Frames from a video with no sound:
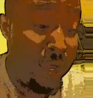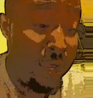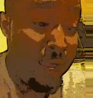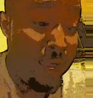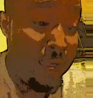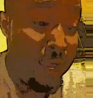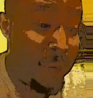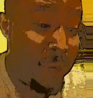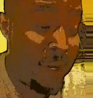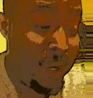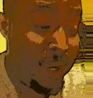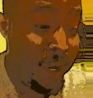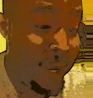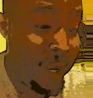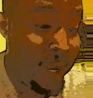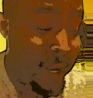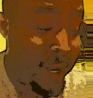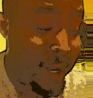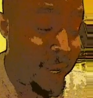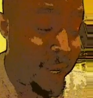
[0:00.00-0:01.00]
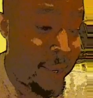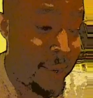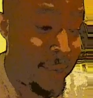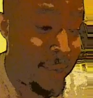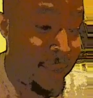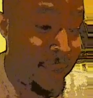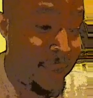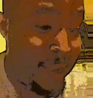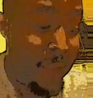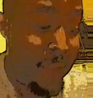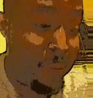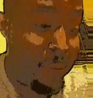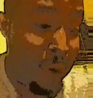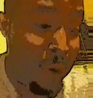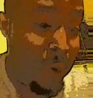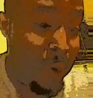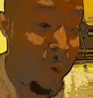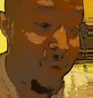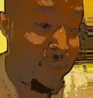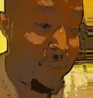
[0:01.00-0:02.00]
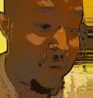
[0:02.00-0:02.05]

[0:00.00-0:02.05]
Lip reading: I mean, look at Gamboa